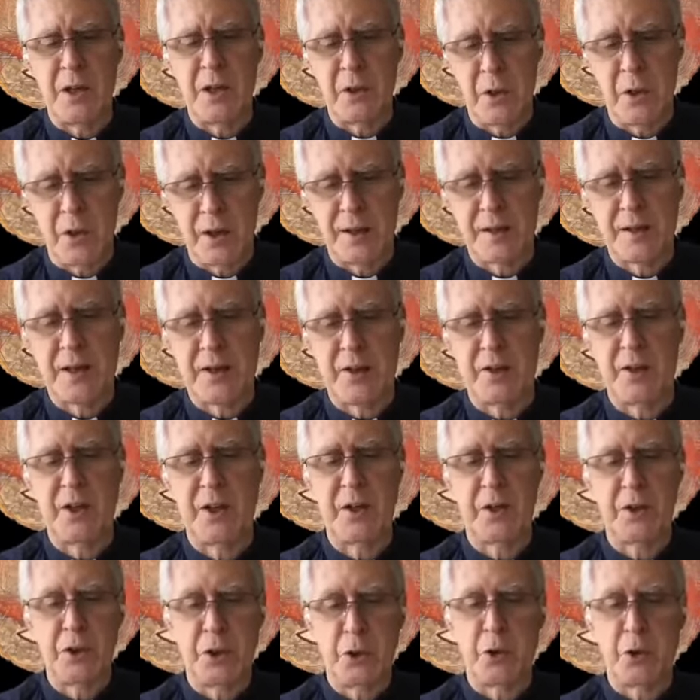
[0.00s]

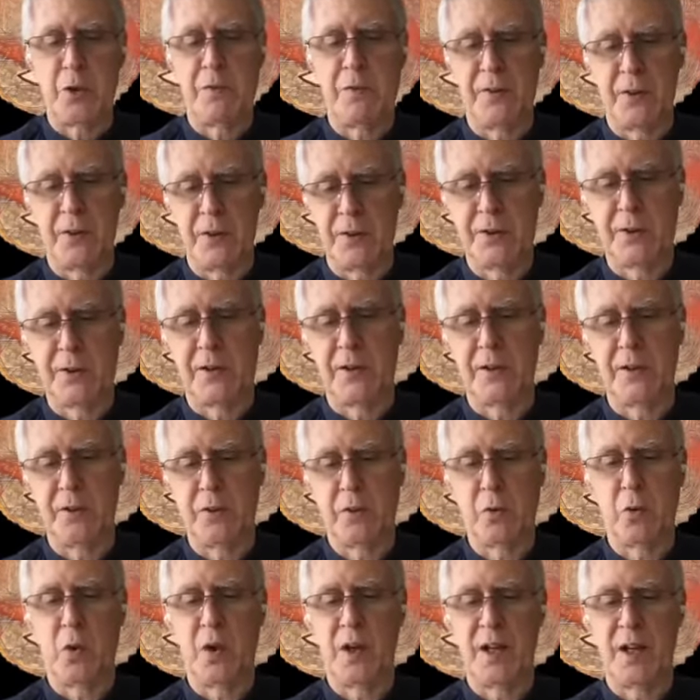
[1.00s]
Unitarian
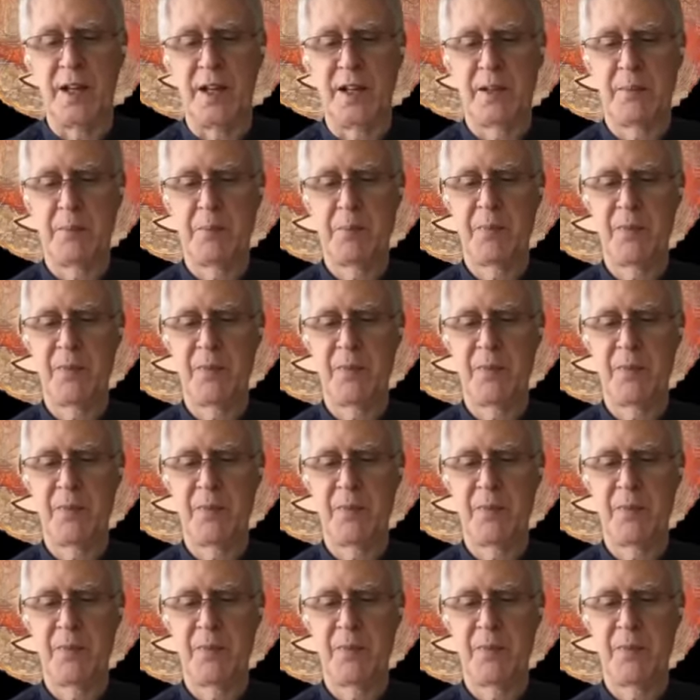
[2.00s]
Universalist way.